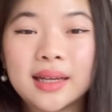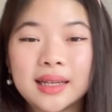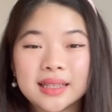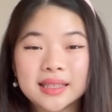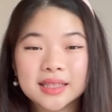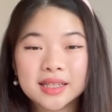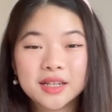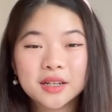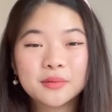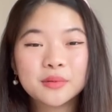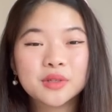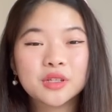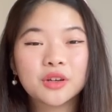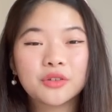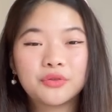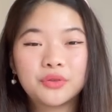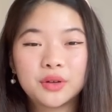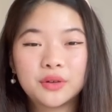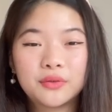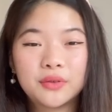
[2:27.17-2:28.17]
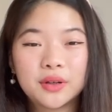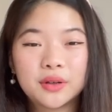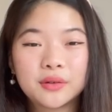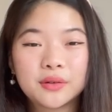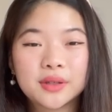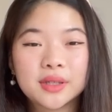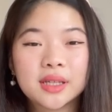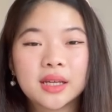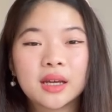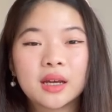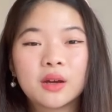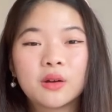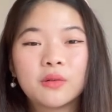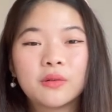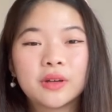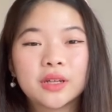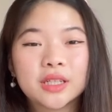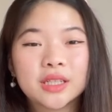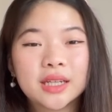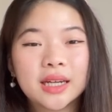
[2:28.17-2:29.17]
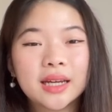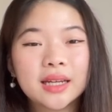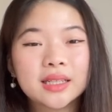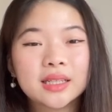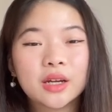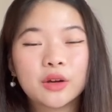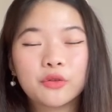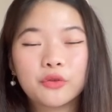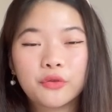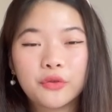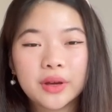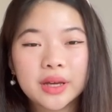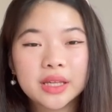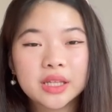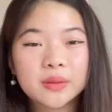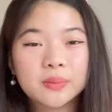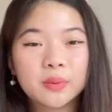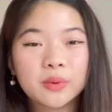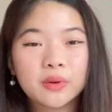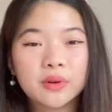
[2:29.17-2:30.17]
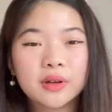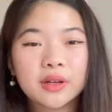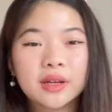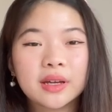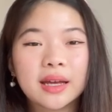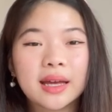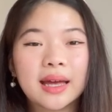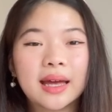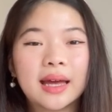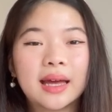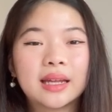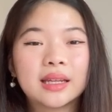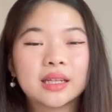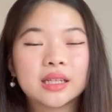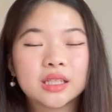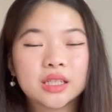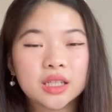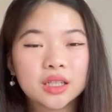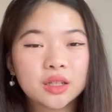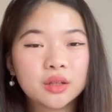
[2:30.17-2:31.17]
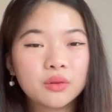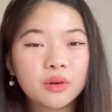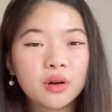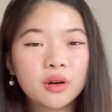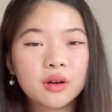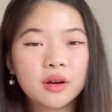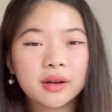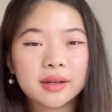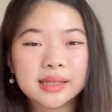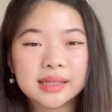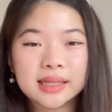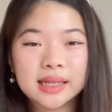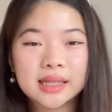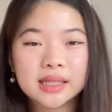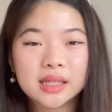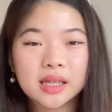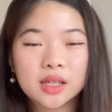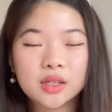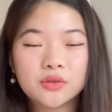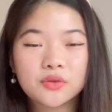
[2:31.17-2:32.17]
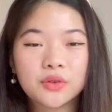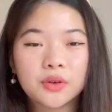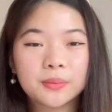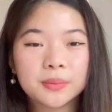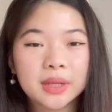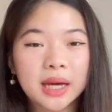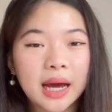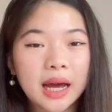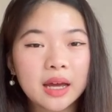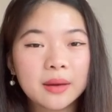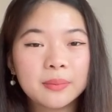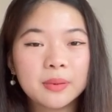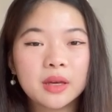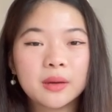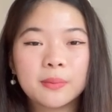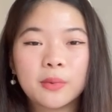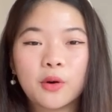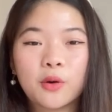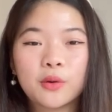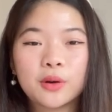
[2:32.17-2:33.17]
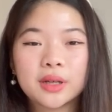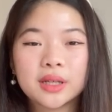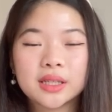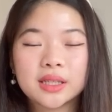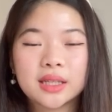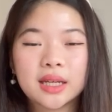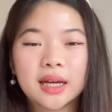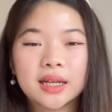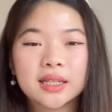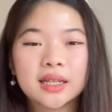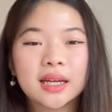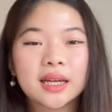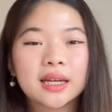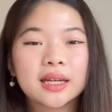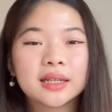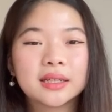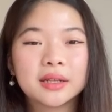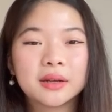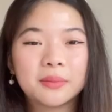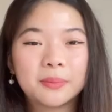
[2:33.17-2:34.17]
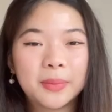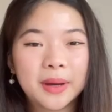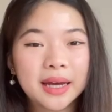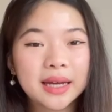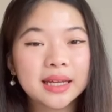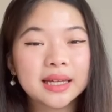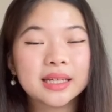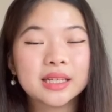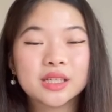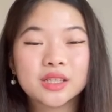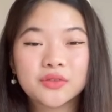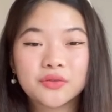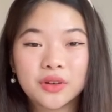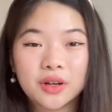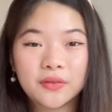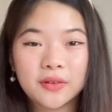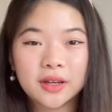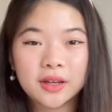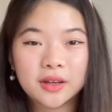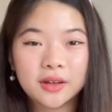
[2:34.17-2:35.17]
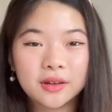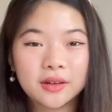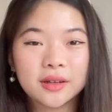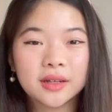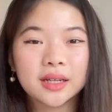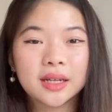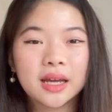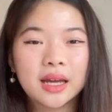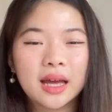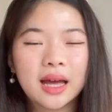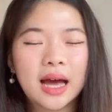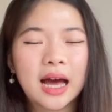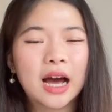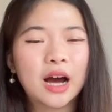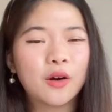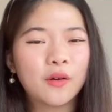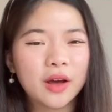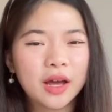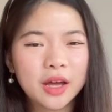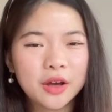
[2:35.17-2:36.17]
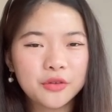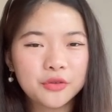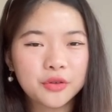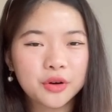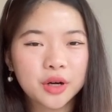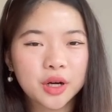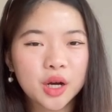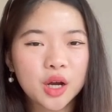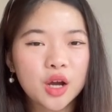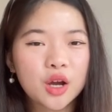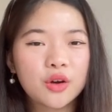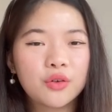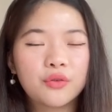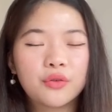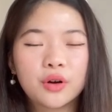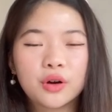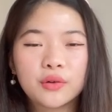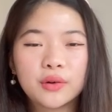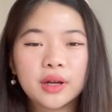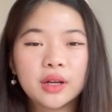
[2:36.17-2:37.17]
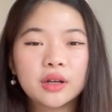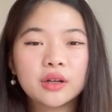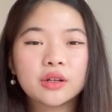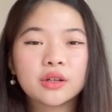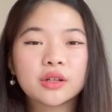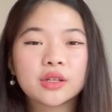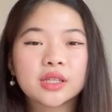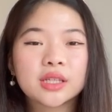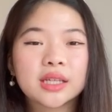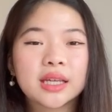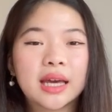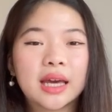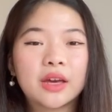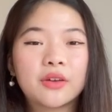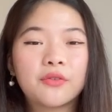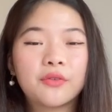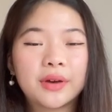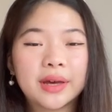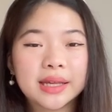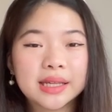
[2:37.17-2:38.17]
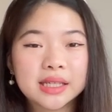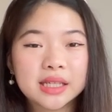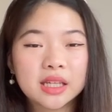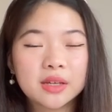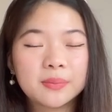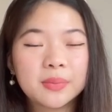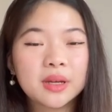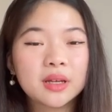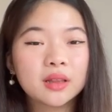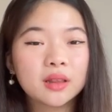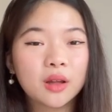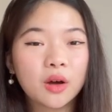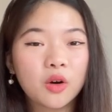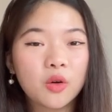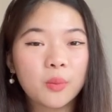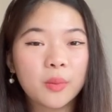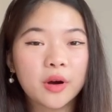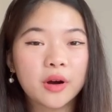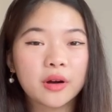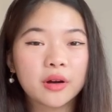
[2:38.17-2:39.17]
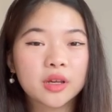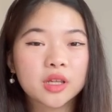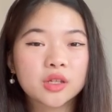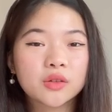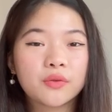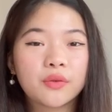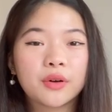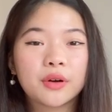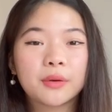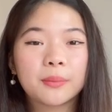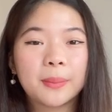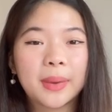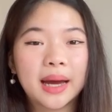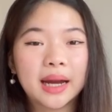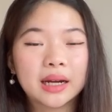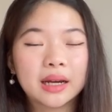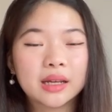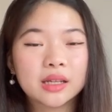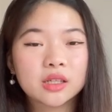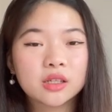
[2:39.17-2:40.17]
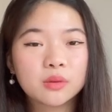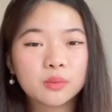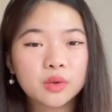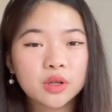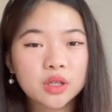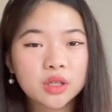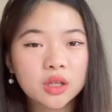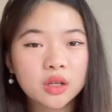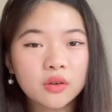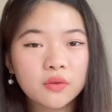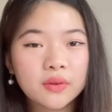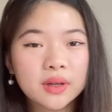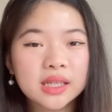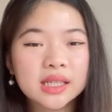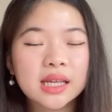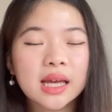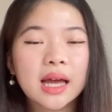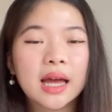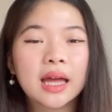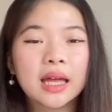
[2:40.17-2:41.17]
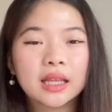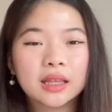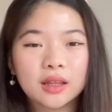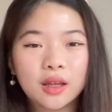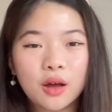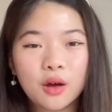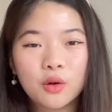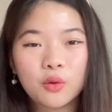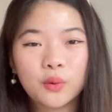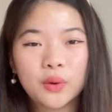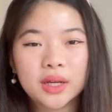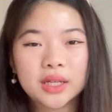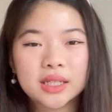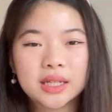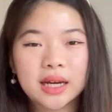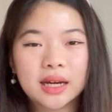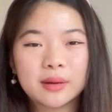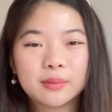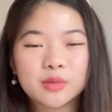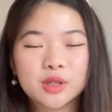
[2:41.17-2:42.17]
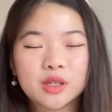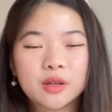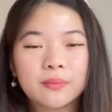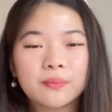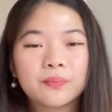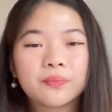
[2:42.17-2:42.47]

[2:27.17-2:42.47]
In terms of reviews, we checked out Facebook and the general consensus from Thai people is that the bank is very good. However, foreigners gave S C B low marks for bad customer service and long wait times.